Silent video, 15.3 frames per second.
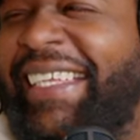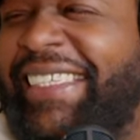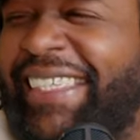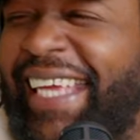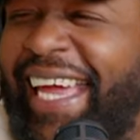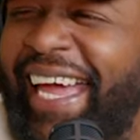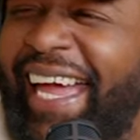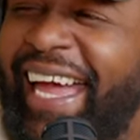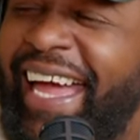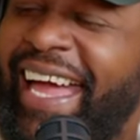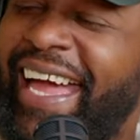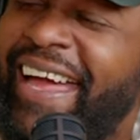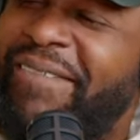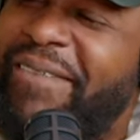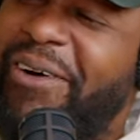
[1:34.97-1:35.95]
said,
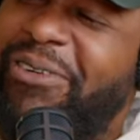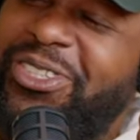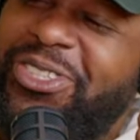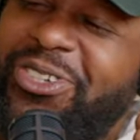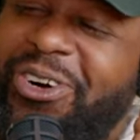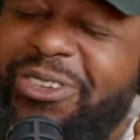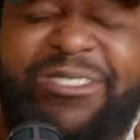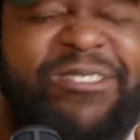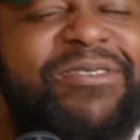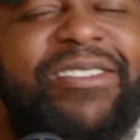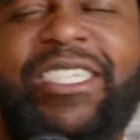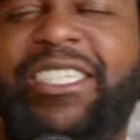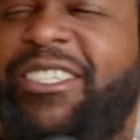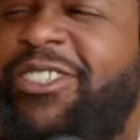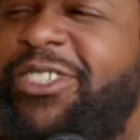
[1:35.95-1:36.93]
man, what you gonna do with
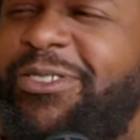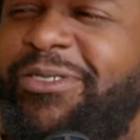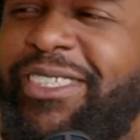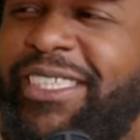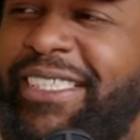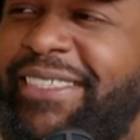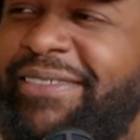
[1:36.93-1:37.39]
those shoelaces?